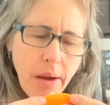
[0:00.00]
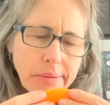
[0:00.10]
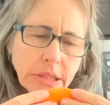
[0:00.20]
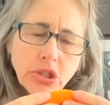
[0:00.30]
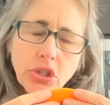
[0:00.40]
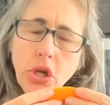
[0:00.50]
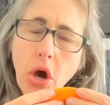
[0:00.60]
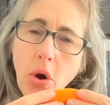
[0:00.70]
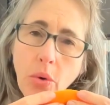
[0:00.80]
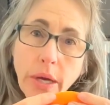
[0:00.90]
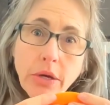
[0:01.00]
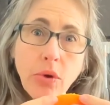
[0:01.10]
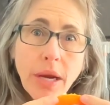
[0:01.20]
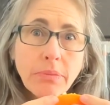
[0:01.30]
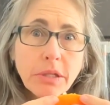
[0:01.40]
It's so
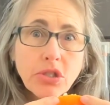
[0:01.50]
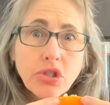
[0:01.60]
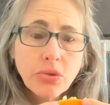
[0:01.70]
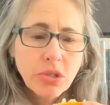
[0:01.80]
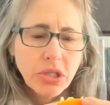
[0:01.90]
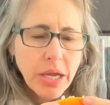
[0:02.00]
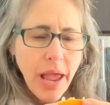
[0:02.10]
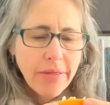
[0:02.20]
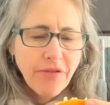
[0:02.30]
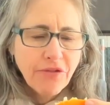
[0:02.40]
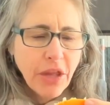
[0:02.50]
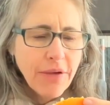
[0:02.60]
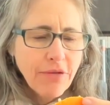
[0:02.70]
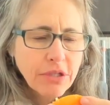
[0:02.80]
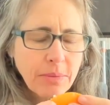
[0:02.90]
incredibly juicy, and the
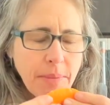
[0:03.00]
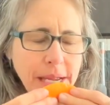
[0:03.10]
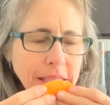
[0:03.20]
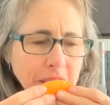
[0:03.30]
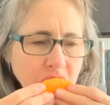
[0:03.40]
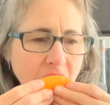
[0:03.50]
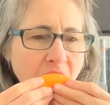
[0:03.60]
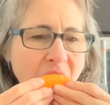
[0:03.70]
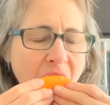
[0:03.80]
flavor is amazing.